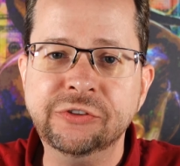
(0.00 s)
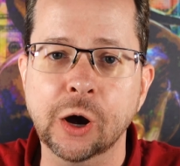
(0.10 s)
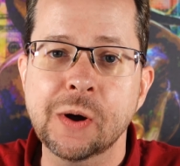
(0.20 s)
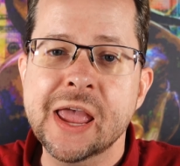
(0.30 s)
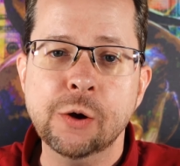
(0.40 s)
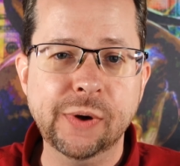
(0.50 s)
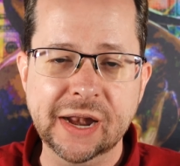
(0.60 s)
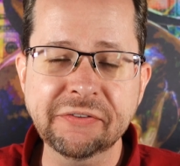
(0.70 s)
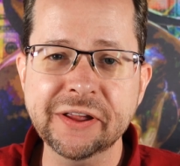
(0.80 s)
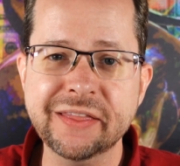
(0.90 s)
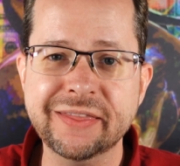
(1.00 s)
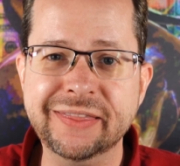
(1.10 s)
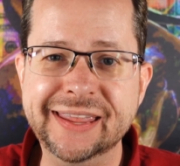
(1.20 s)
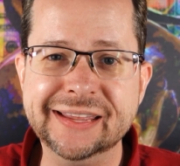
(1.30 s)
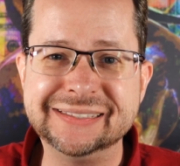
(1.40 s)
So whenever
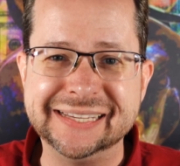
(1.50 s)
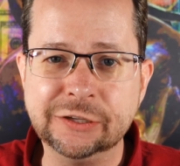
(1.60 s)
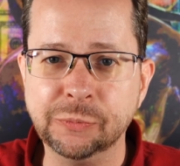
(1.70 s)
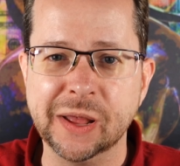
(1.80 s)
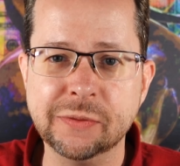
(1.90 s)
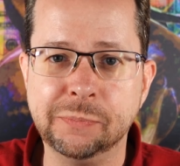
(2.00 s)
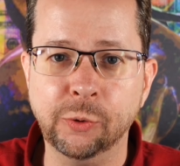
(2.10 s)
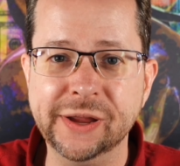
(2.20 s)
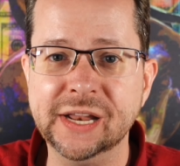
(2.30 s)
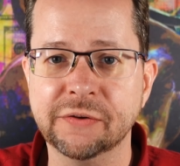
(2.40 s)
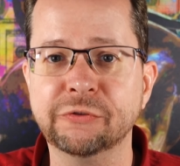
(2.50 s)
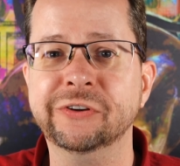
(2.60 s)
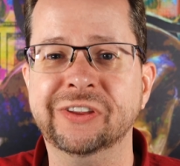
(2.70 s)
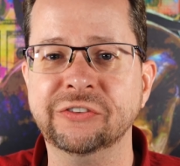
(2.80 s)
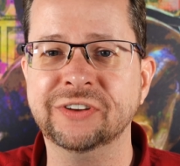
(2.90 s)
the six-month point of the
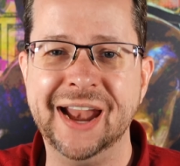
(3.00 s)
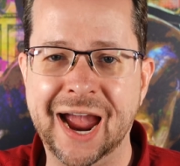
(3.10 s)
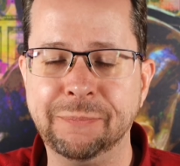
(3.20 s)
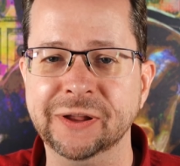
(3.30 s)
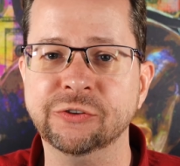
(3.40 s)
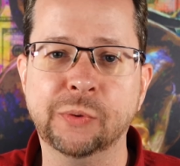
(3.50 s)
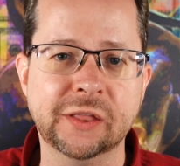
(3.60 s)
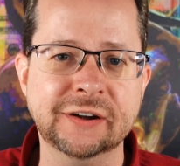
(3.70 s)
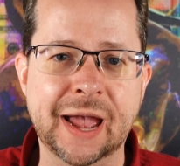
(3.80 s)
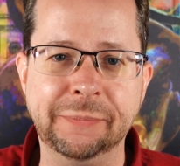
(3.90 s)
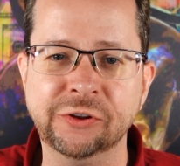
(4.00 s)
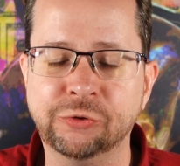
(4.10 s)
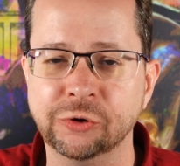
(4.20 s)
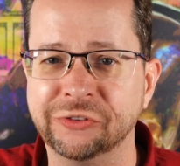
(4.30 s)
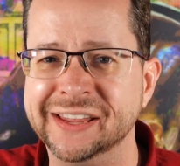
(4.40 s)
recession happens, whether it happens
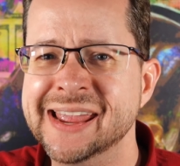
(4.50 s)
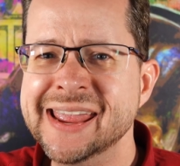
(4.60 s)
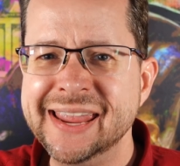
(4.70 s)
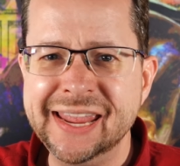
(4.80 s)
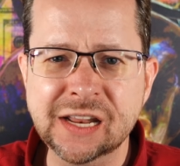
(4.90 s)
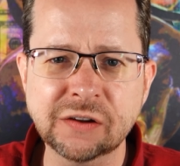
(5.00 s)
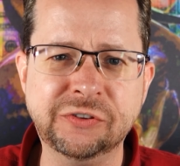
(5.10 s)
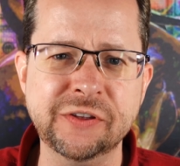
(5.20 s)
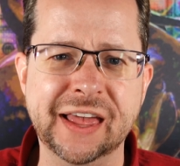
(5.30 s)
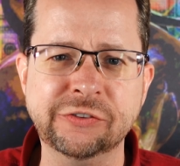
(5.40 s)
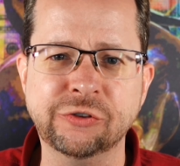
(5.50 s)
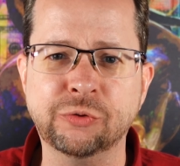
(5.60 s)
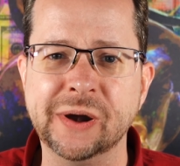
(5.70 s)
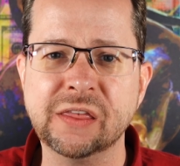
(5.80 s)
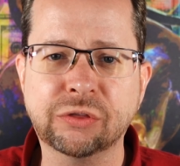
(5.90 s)
towards the end of
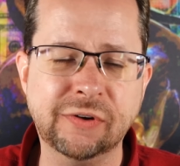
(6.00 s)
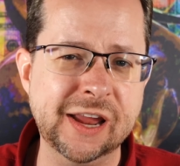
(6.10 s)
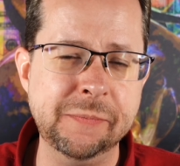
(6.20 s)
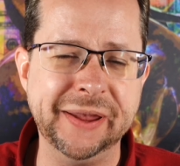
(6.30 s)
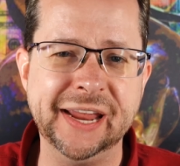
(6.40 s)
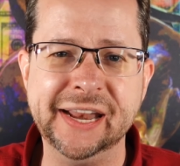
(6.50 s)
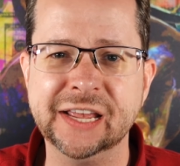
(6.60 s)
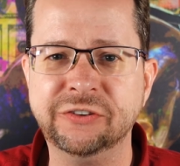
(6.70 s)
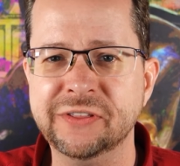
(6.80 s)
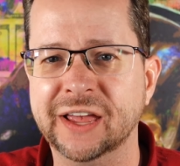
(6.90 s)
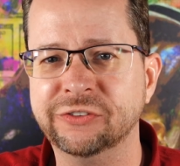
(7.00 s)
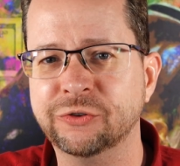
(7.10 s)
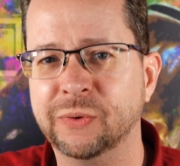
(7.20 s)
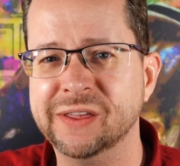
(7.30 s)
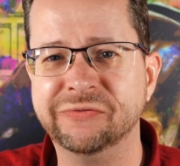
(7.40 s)
2023, beginning of
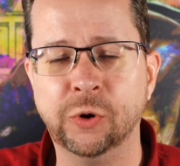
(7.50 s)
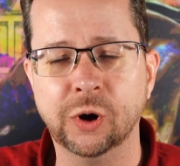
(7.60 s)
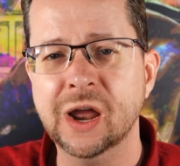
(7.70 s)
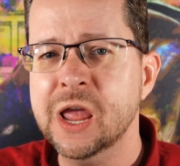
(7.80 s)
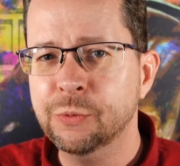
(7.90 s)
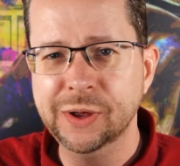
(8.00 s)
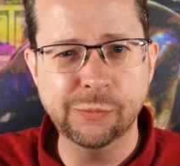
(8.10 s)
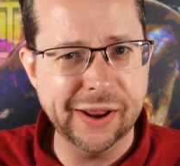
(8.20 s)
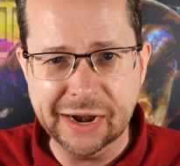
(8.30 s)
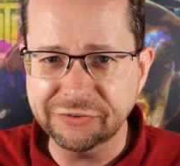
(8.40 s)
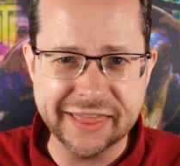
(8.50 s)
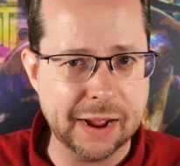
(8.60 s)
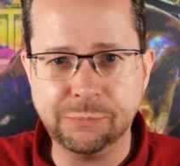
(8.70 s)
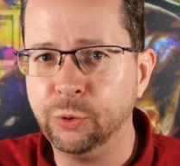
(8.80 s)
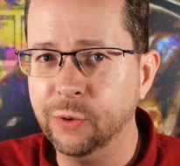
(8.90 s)
2024, whenever
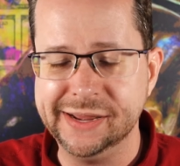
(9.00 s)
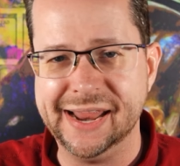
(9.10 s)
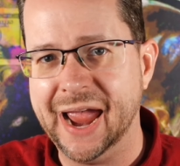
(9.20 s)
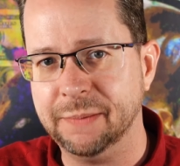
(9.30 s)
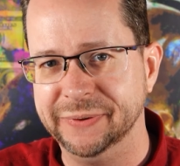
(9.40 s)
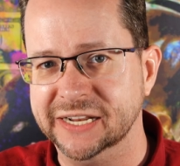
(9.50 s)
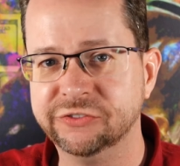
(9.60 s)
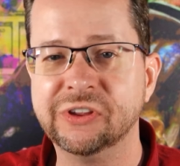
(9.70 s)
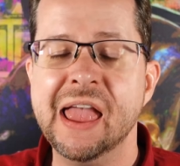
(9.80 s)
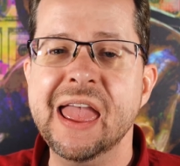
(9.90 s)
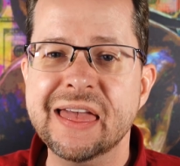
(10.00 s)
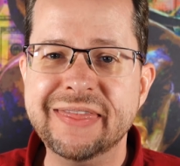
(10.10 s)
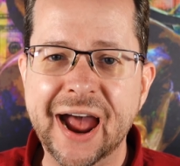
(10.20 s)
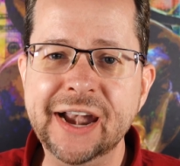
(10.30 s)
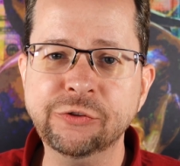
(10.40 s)
that point happens,
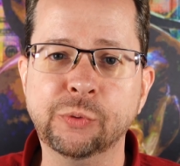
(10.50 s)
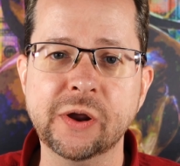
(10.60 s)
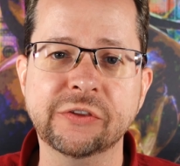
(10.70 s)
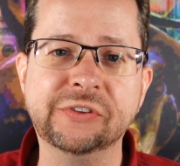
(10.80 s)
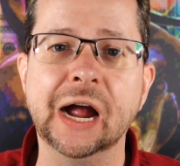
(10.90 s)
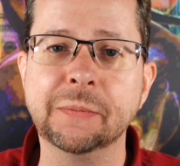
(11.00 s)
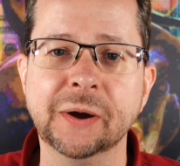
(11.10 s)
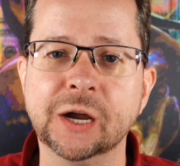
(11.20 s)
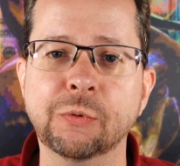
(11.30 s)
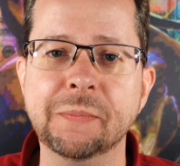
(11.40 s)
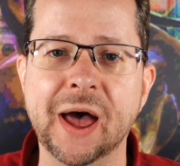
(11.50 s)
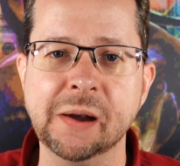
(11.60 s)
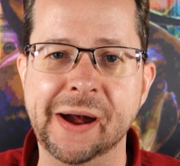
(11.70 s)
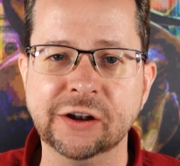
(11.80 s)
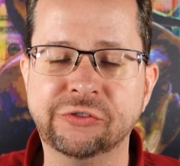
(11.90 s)
that is where the stock market will
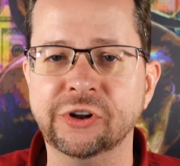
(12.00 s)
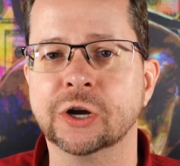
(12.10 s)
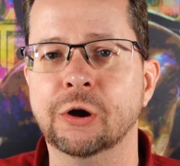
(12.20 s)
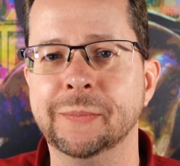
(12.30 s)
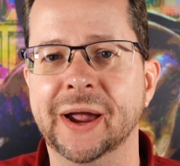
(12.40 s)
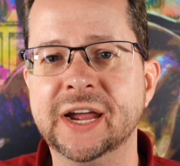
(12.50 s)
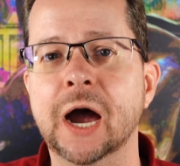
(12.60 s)
bottom out and start going back